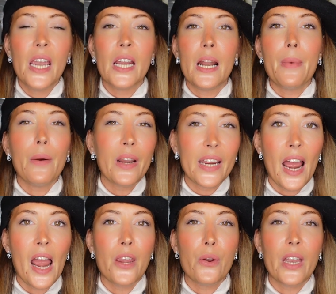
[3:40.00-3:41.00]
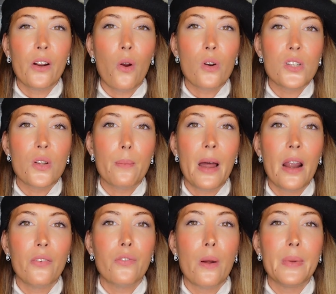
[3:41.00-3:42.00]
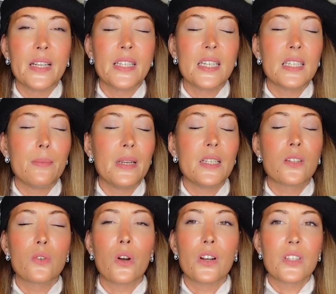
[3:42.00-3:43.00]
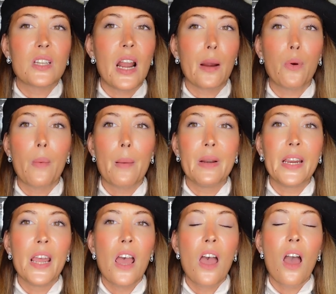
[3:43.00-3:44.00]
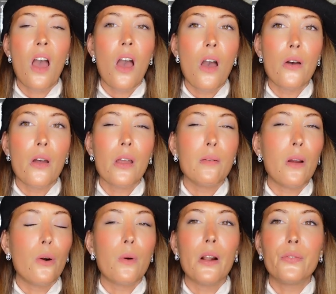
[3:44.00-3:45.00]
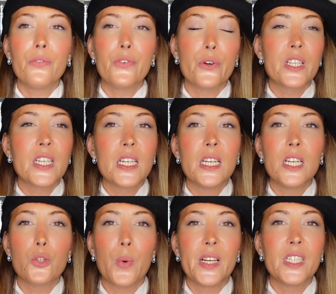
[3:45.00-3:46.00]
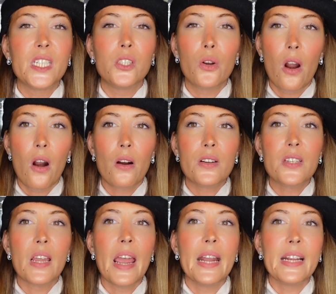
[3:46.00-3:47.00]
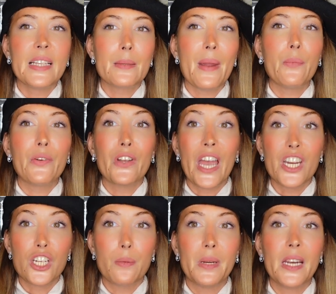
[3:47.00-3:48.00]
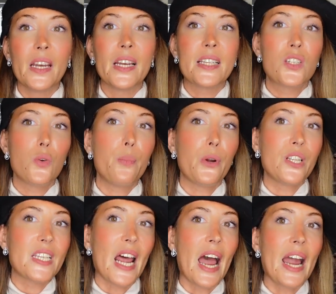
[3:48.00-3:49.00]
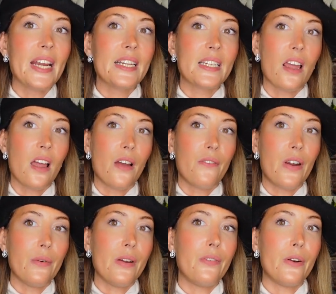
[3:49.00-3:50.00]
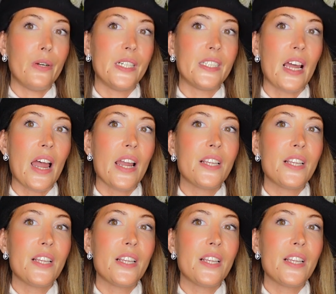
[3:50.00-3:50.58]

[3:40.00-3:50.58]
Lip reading: in America you can also buy from Intissimi. It costs like probably around $20, and it's made with cashmere. It's super tight, very tight.